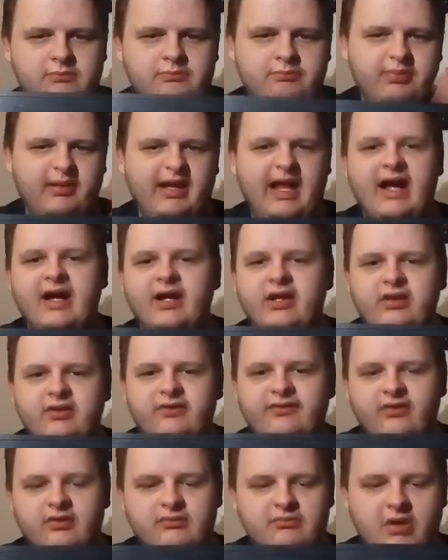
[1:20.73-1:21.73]
black
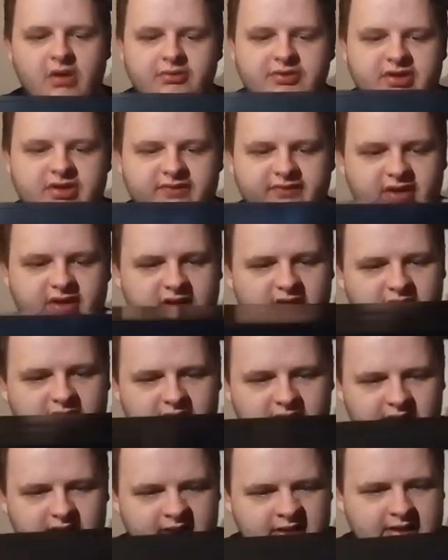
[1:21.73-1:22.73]
for most of it,
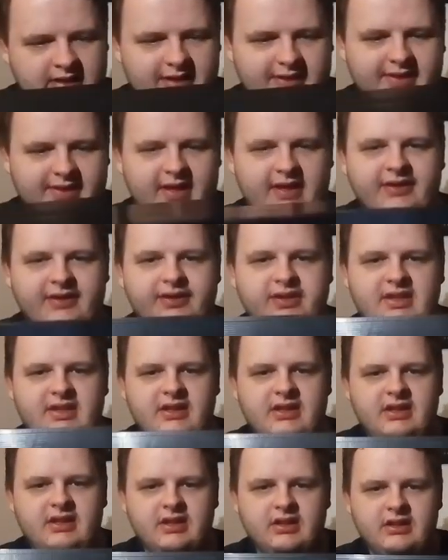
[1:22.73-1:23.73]
and then
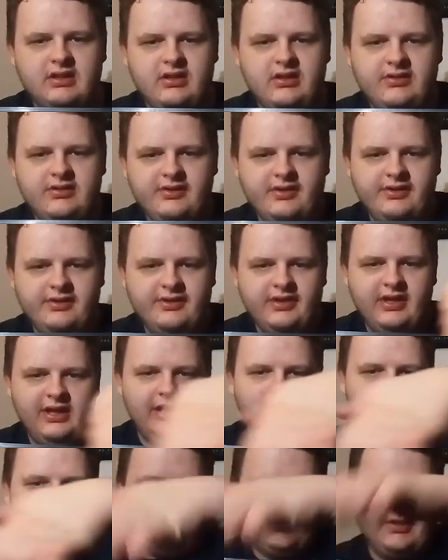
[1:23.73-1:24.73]
the
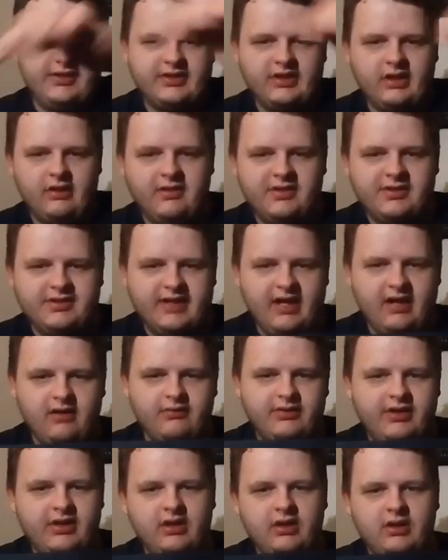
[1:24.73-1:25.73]
lines going
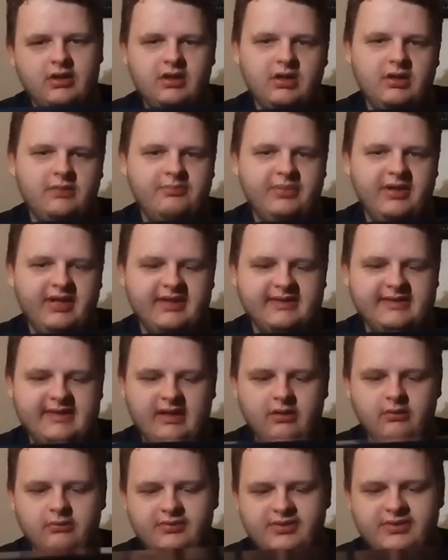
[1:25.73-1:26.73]
down it are picked
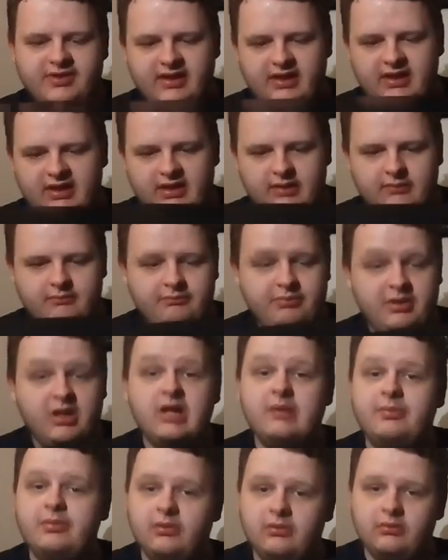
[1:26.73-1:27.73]
out in
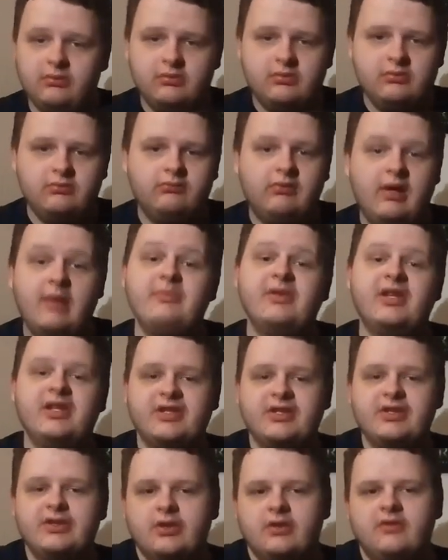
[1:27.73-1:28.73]
purple,
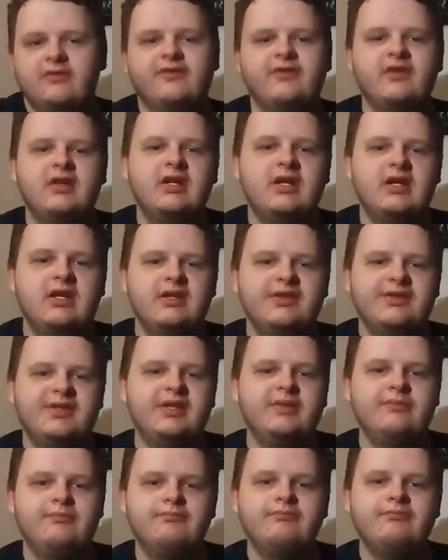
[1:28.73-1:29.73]
reminiscent of
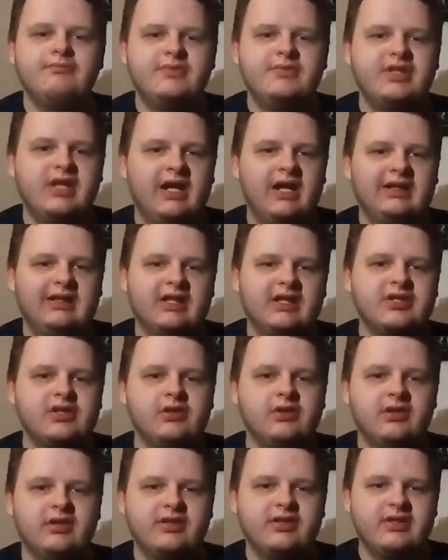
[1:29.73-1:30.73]
the Shattered Glass
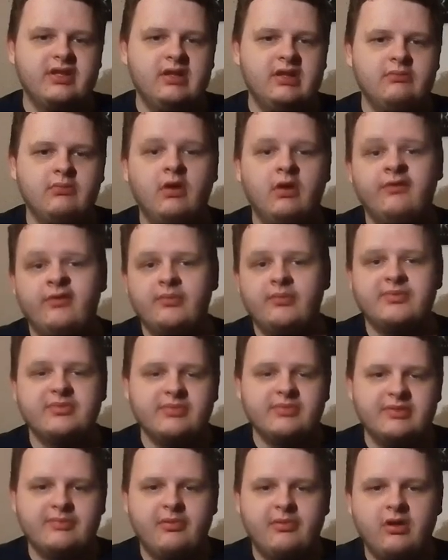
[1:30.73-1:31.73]
colour scheme of
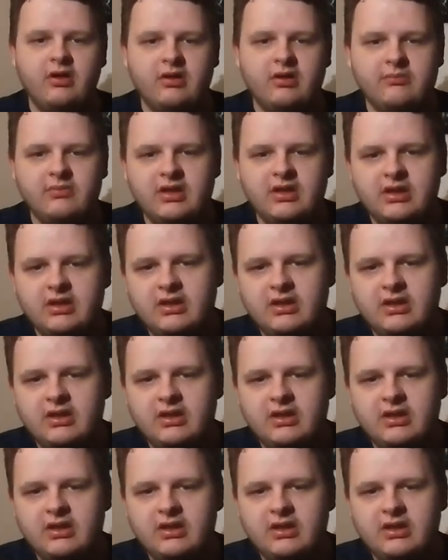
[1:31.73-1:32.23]
Optimus Prime.